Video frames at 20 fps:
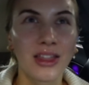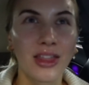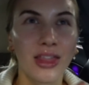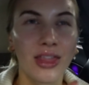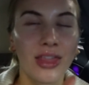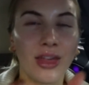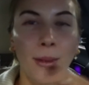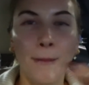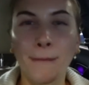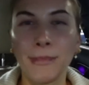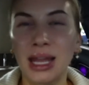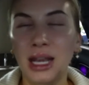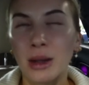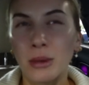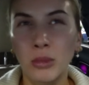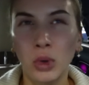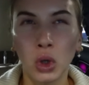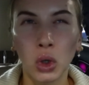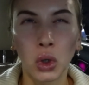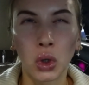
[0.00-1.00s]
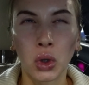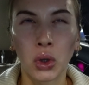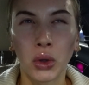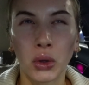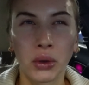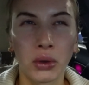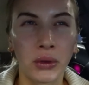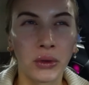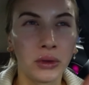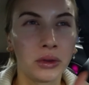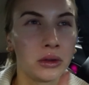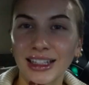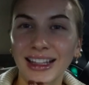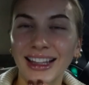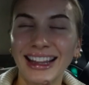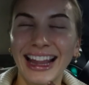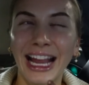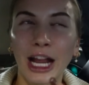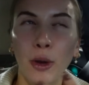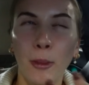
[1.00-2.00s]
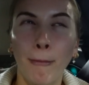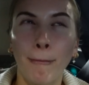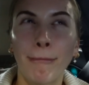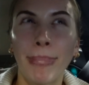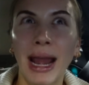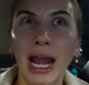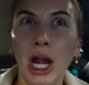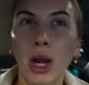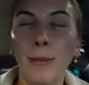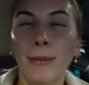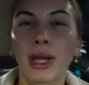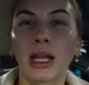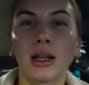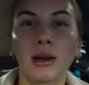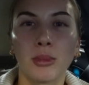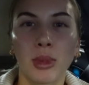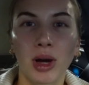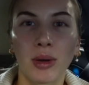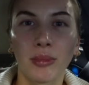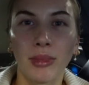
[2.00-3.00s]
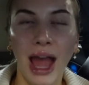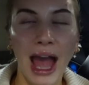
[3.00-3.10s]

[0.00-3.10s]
the minimal, like bare minimum.